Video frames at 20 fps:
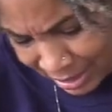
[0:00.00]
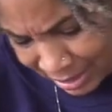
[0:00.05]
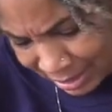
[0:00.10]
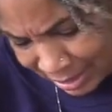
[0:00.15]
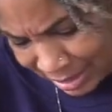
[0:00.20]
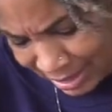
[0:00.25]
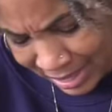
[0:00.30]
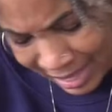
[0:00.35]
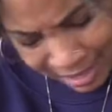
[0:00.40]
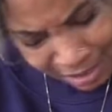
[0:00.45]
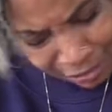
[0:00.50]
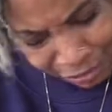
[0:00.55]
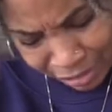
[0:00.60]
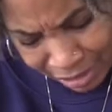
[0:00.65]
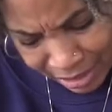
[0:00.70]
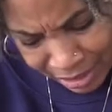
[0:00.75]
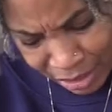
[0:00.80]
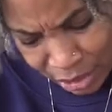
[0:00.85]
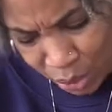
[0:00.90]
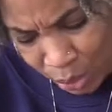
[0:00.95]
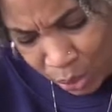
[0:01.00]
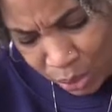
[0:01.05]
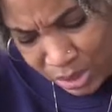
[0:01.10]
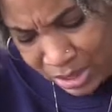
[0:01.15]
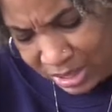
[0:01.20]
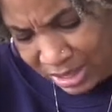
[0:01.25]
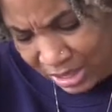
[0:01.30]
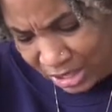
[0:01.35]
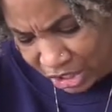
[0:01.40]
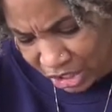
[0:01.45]
It's like a really cool
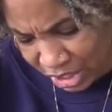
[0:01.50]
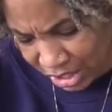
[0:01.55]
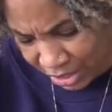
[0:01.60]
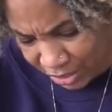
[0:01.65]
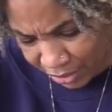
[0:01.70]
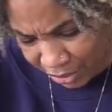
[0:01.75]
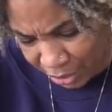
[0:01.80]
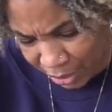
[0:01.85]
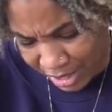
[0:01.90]
stitch in here though.